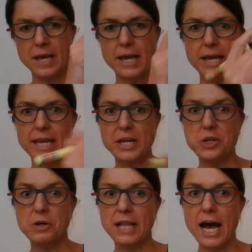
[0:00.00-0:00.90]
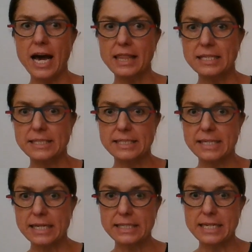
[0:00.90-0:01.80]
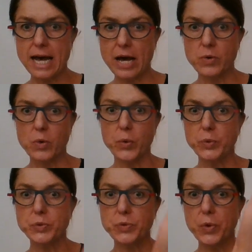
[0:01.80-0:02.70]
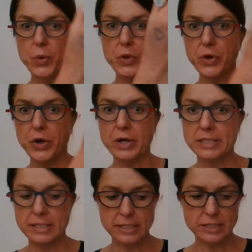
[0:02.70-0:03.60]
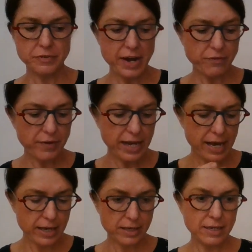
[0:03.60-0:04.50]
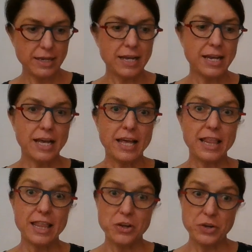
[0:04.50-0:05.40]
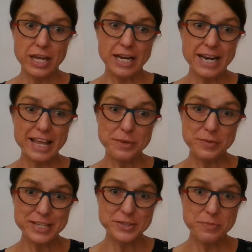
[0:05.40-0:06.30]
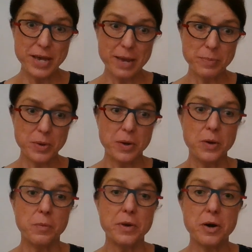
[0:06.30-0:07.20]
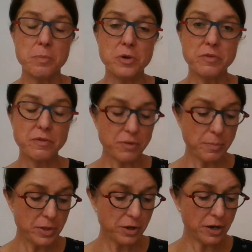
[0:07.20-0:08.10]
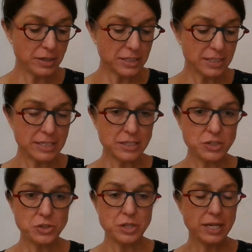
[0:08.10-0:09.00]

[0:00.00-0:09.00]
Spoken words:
Again, you'll either stick down or draw the continent of Africa. Then you get another piece of paper. We are moving from the continent to the